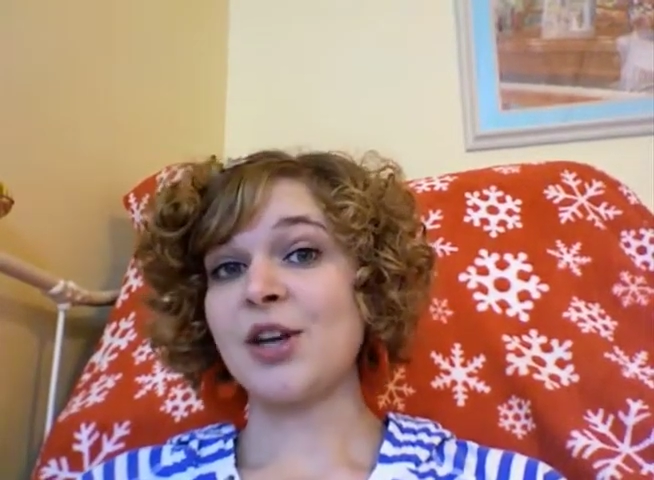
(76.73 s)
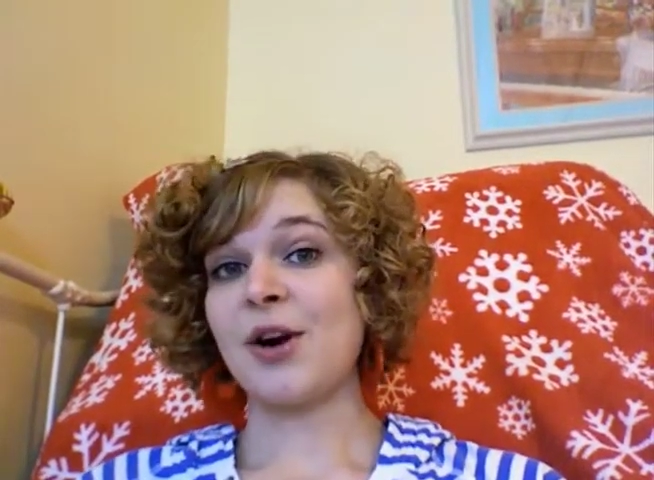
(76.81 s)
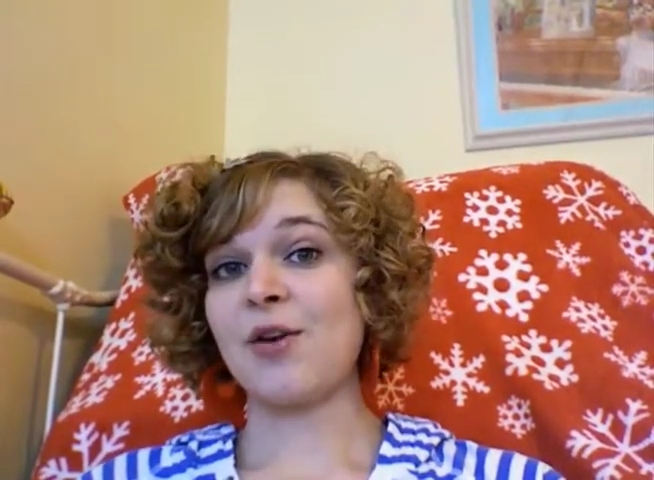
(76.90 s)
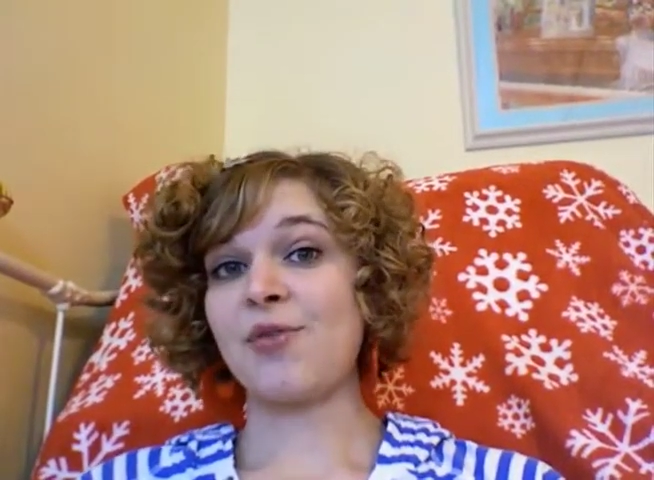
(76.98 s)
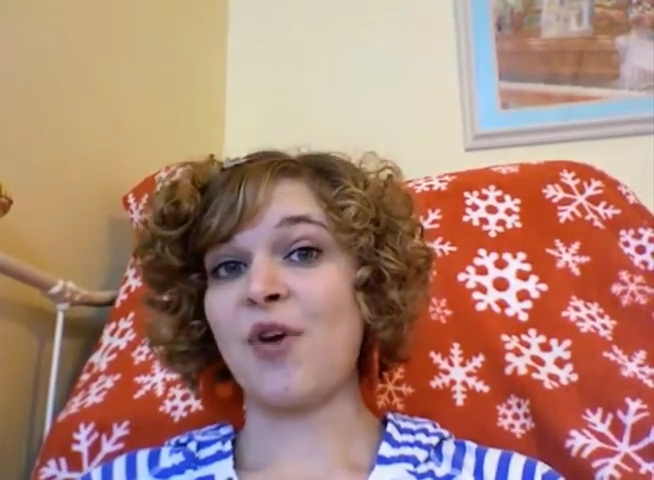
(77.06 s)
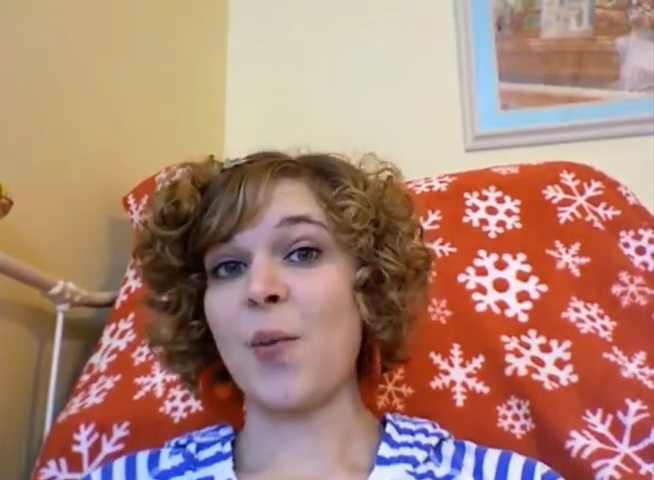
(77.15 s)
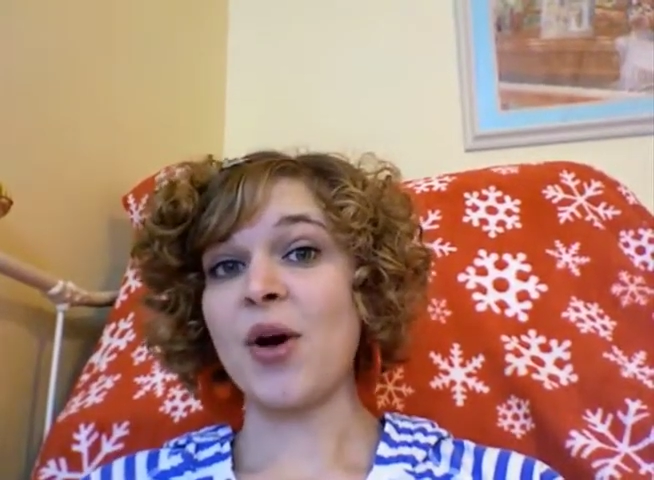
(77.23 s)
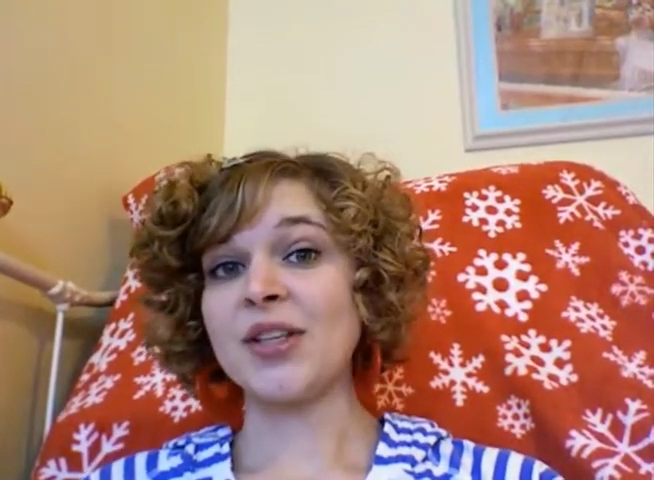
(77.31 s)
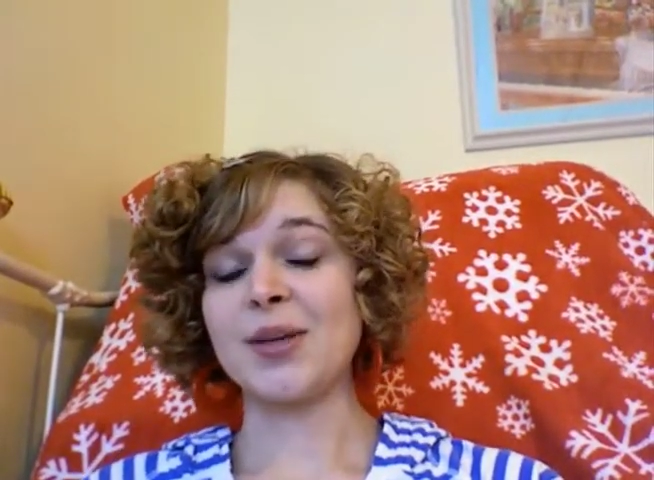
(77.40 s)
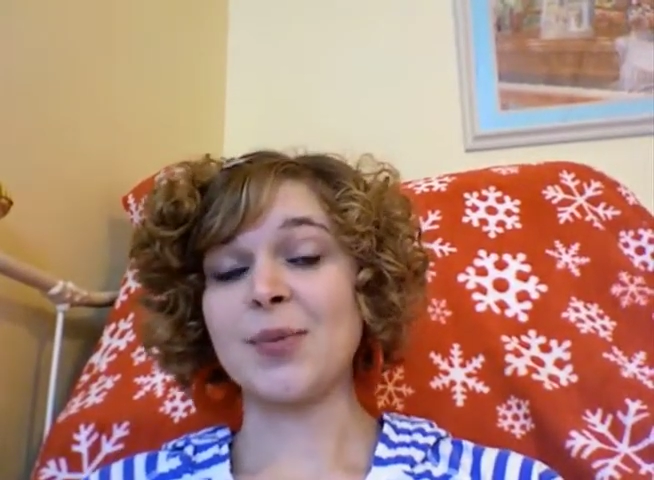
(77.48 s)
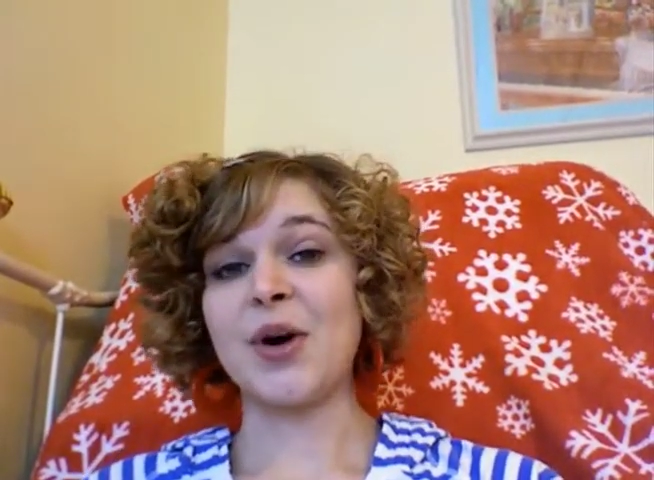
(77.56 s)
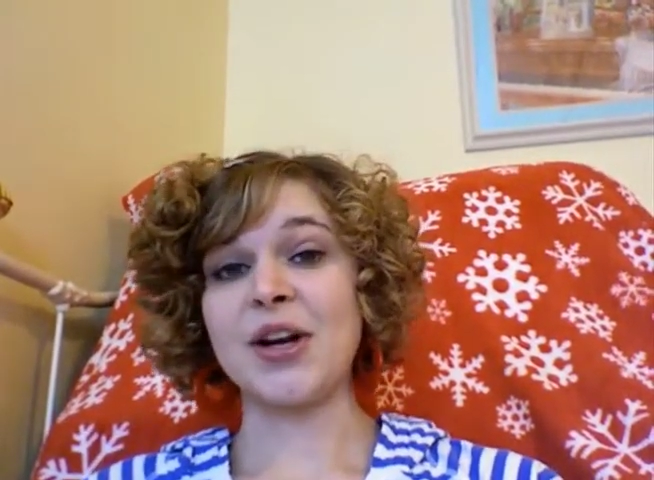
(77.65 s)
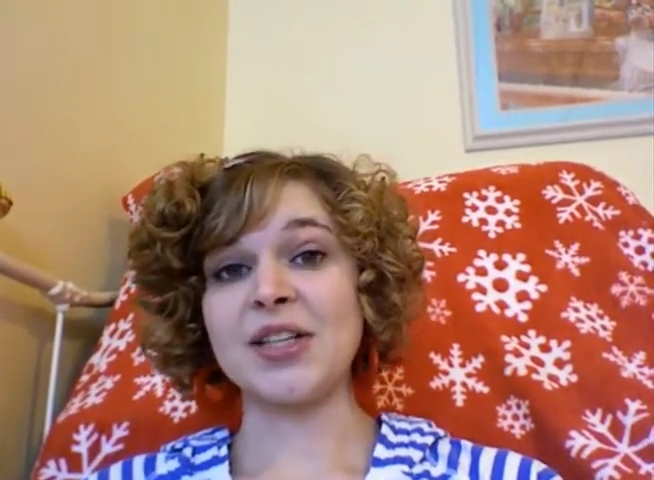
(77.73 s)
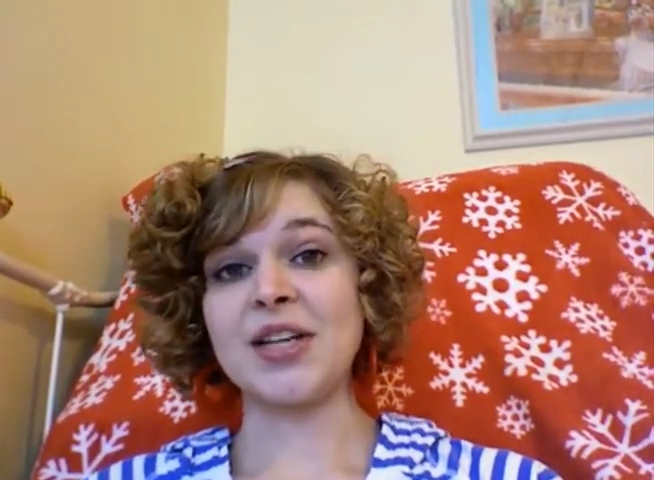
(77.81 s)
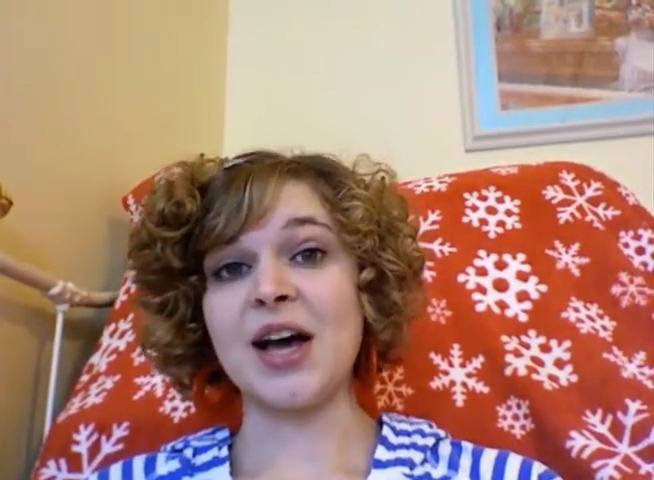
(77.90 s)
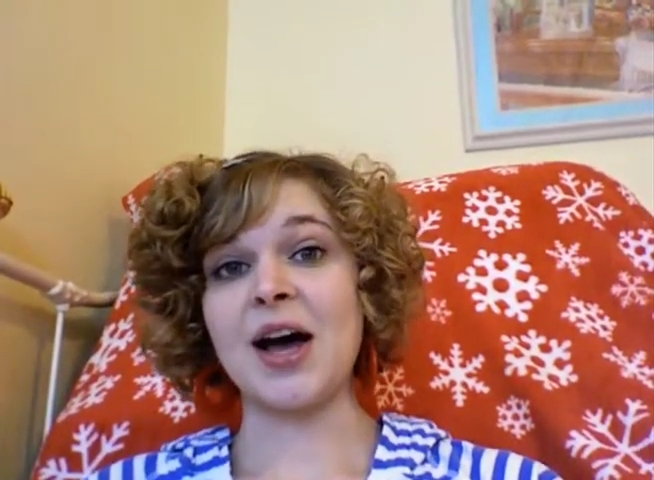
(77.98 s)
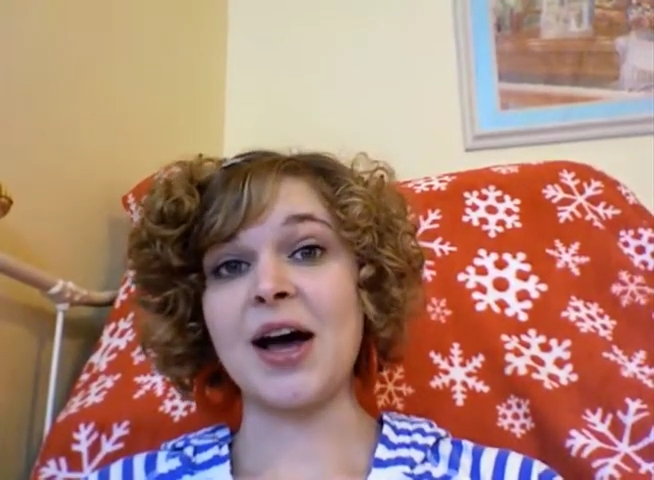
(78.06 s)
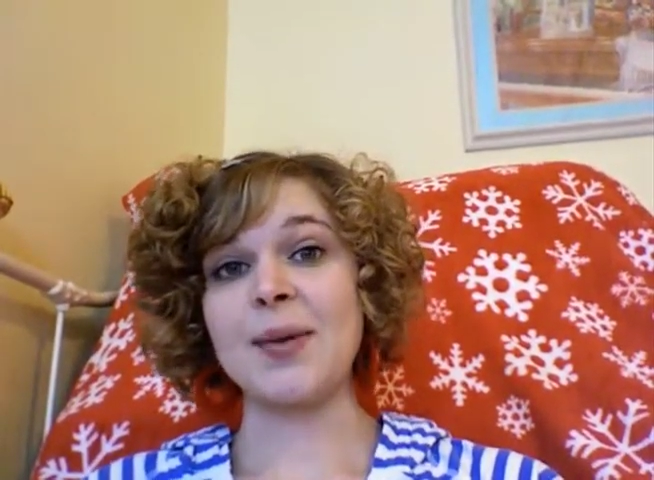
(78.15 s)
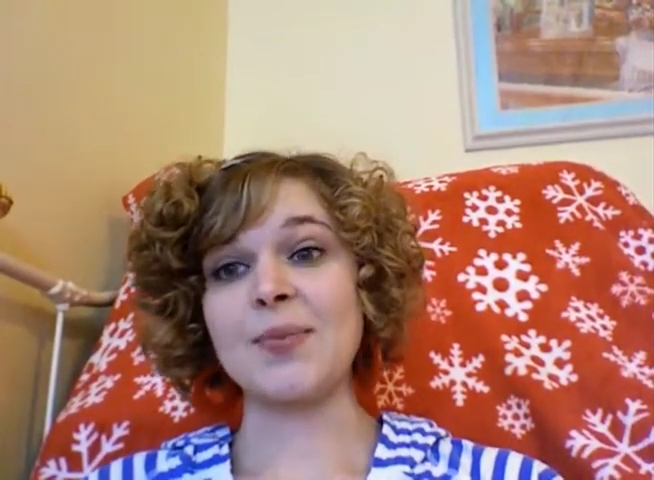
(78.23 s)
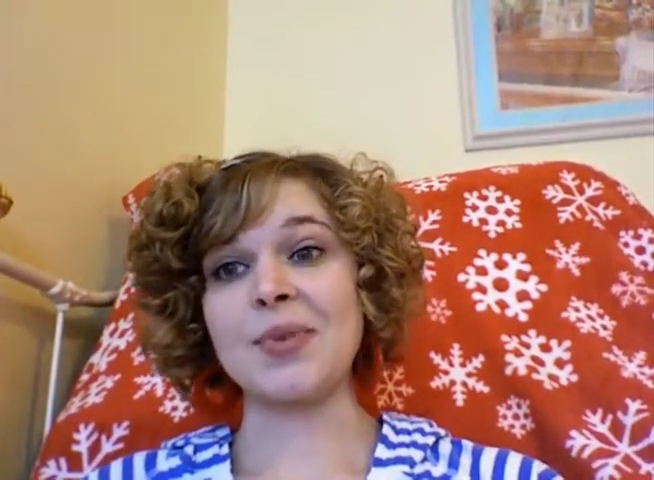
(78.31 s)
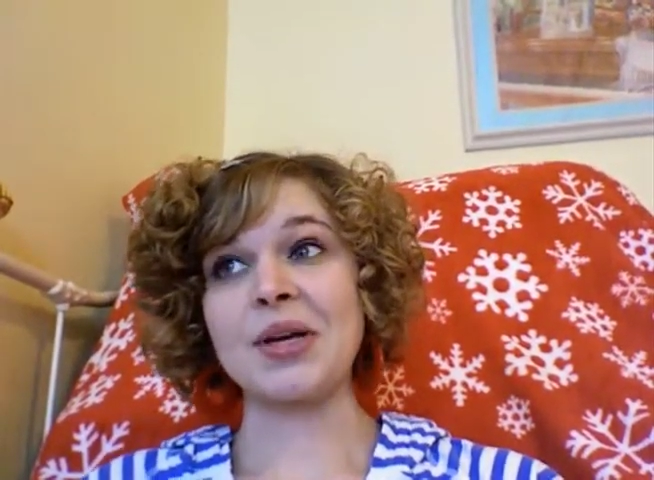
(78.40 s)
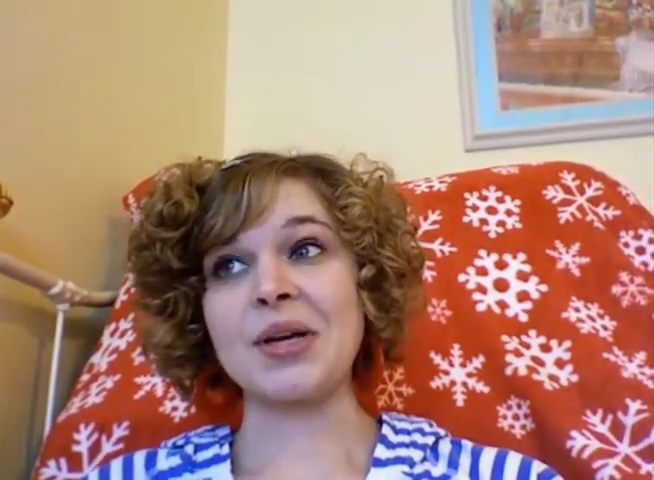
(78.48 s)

year from Once Upon a Time,